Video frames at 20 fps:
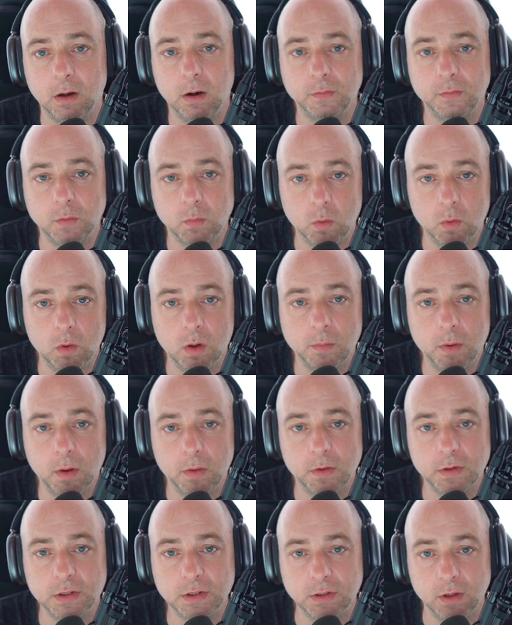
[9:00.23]
Warner Brothers
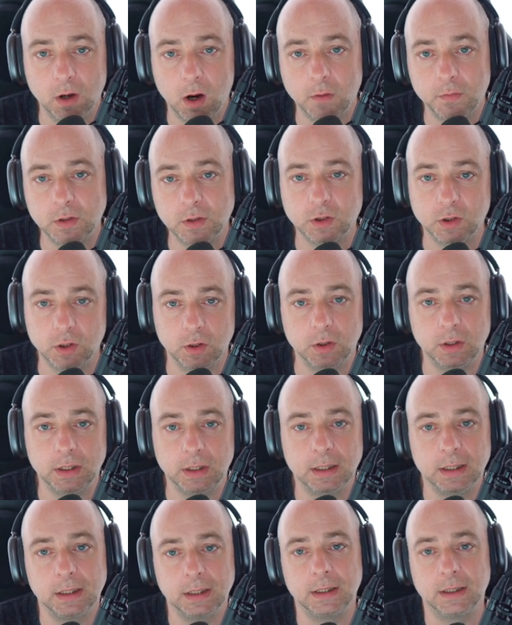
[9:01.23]
started this journey,
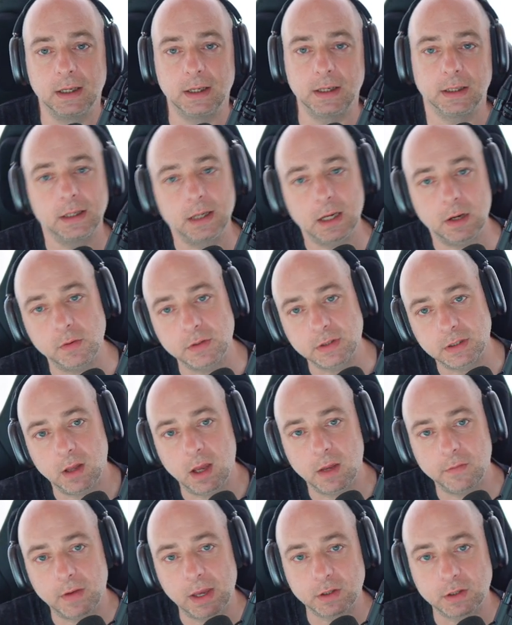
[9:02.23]
and Akira's
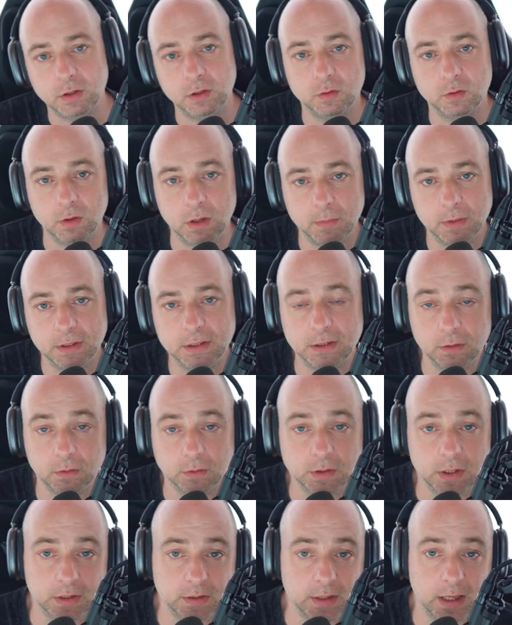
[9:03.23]
live-action dream is still
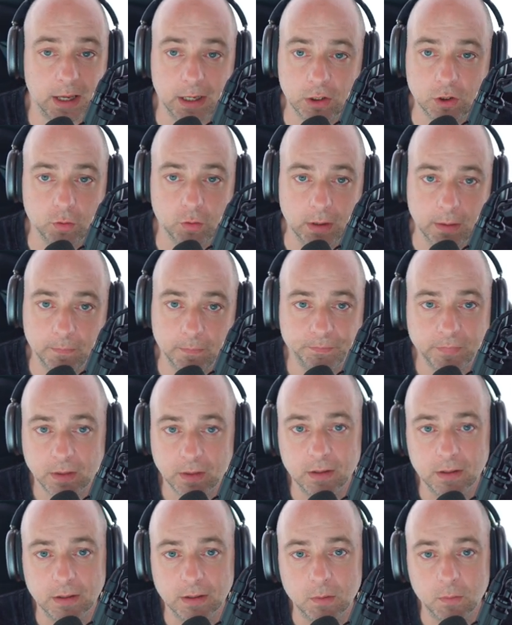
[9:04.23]
just that, a dream.
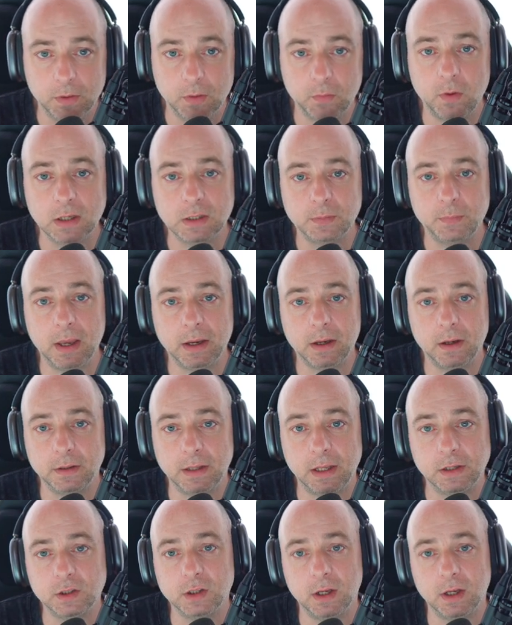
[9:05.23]
With the rights back of
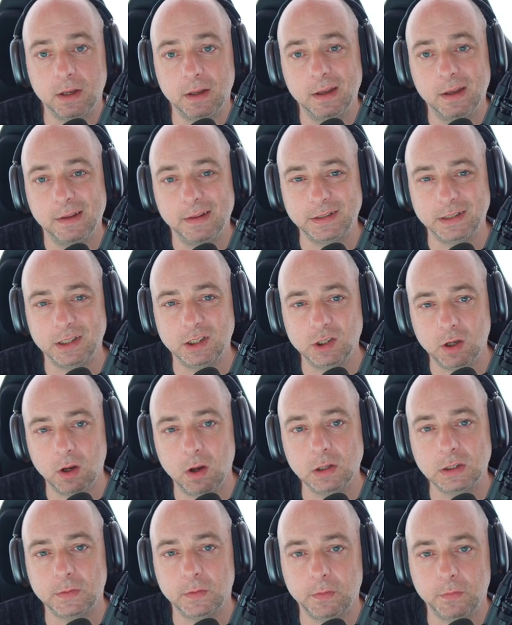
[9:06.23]
Kodansha, there's a
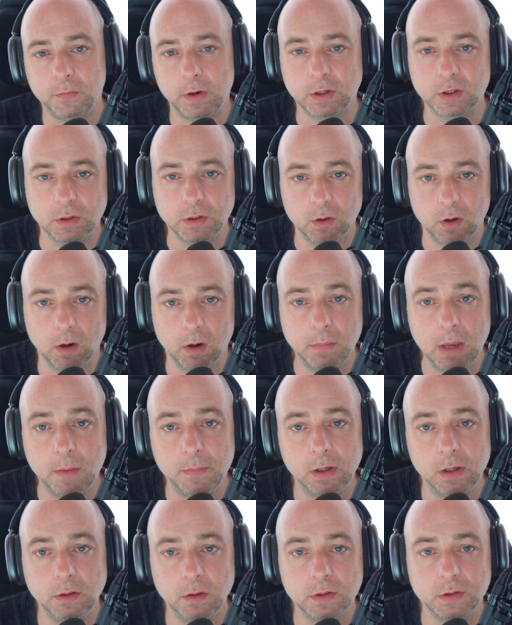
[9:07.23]
chance for a fresh start, maybe a
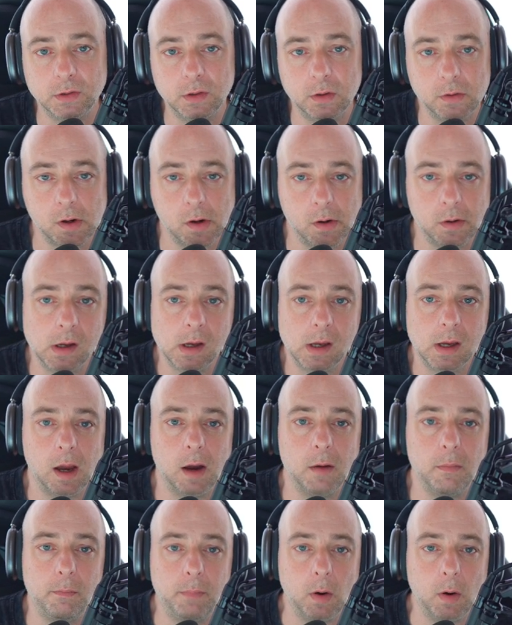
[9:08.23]
new studio, a
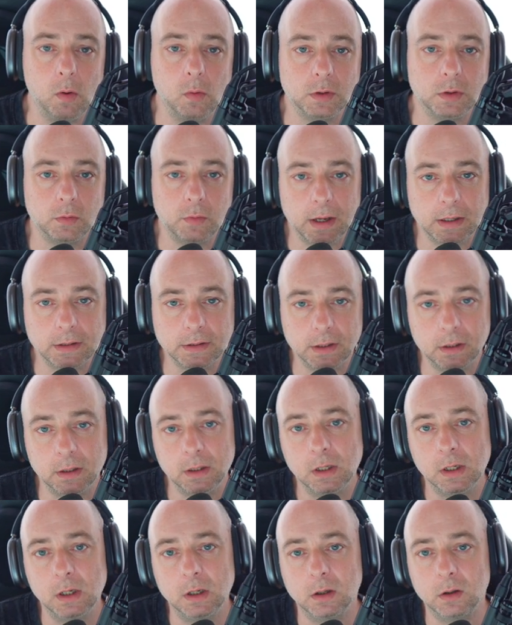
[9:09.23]
bold director,
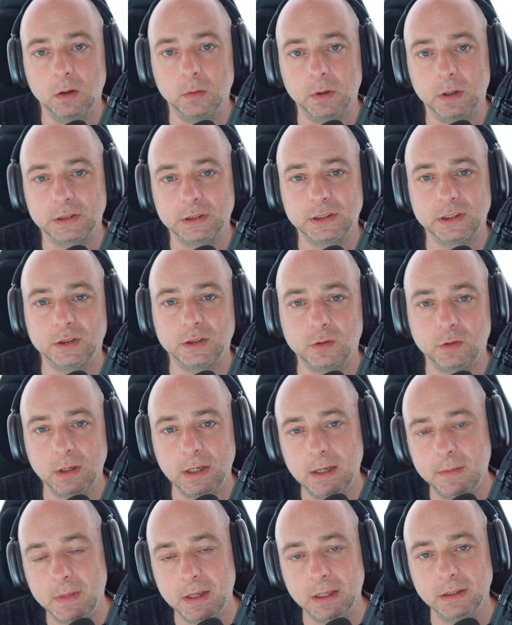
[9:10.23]
or a
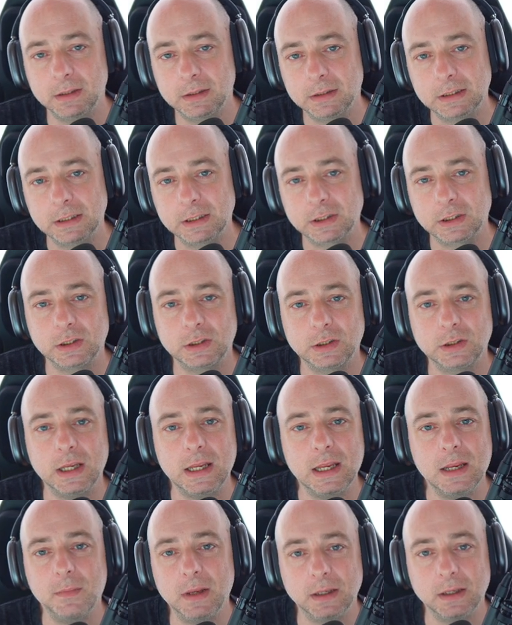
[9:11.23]
steaming
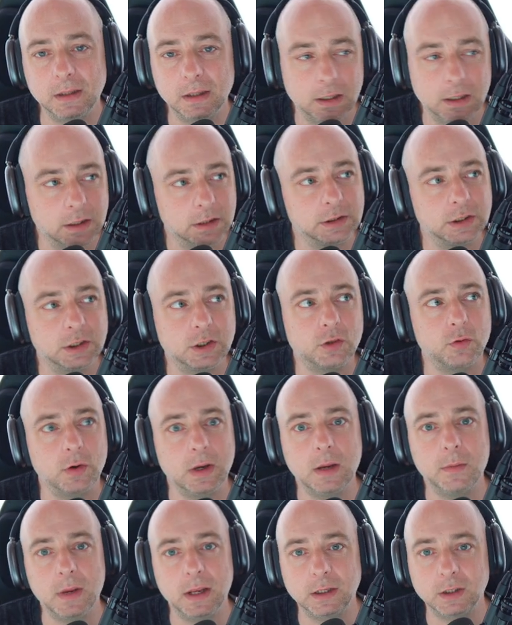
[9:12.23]

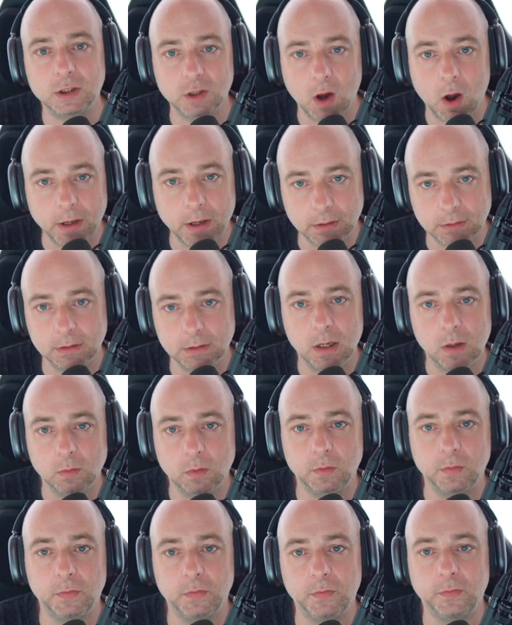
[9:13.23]
giant will
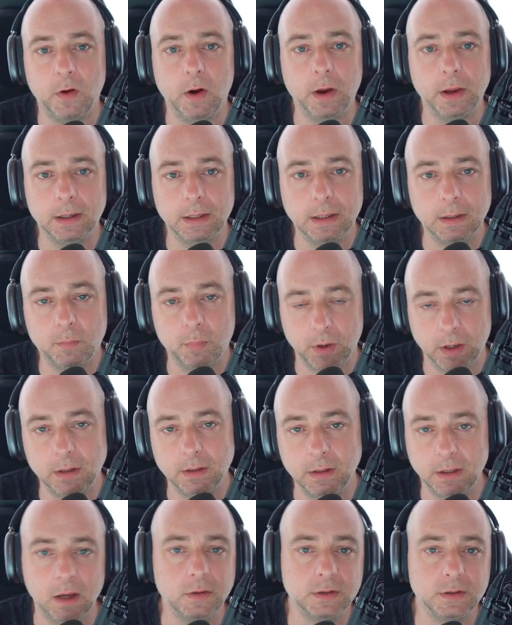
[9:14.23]
finally bring
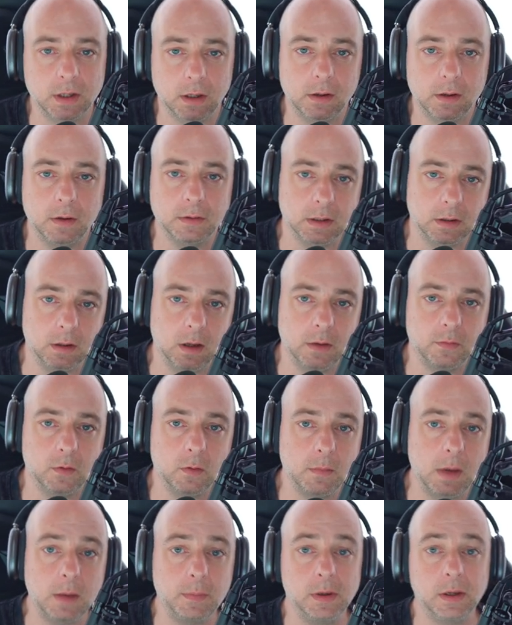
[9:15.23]
Neo-Tokyo to life. Or
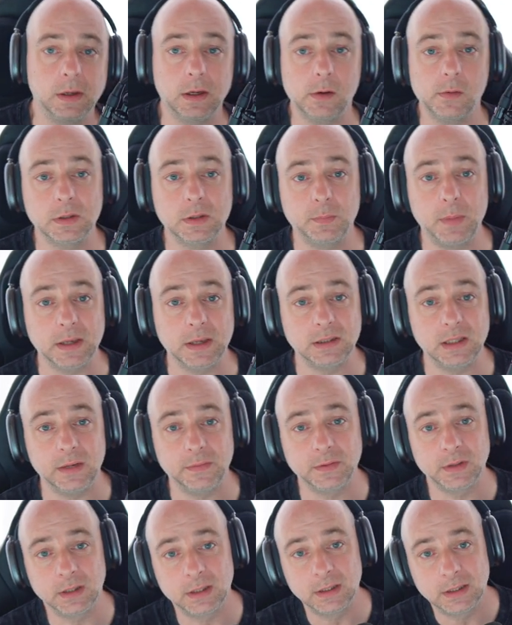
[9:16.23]
maybe Akira is best
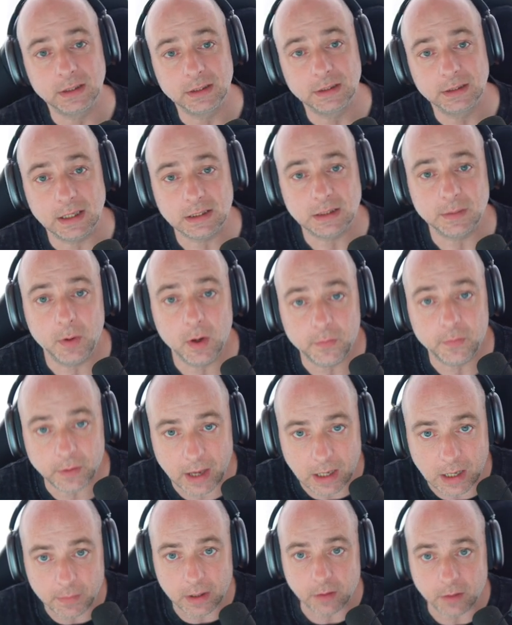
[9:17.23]
left as the perfect
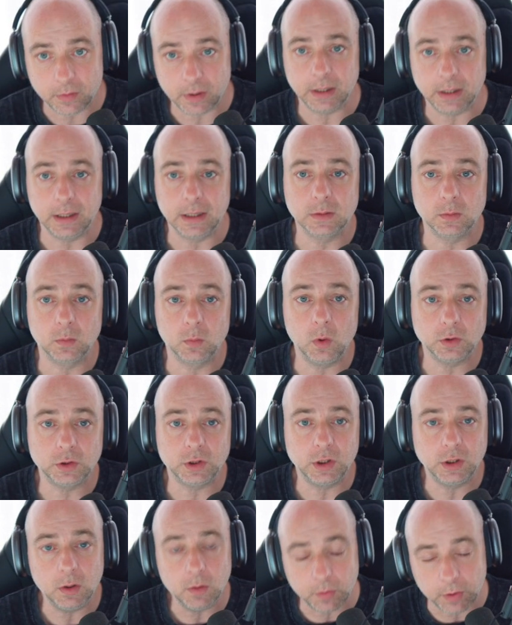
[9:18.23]
anime it already is. What do
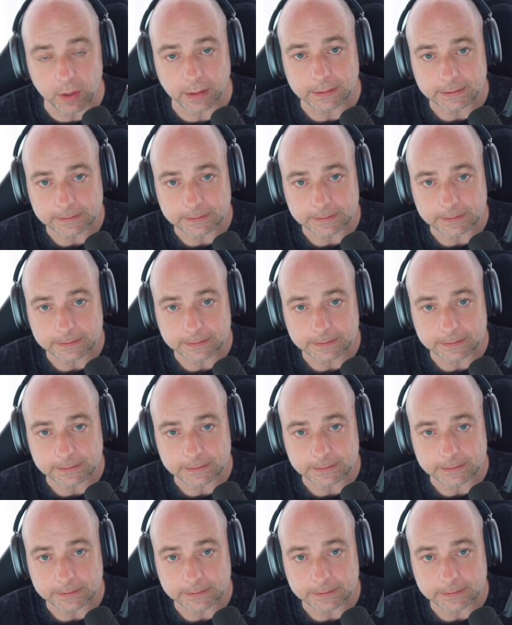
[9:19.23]
you think?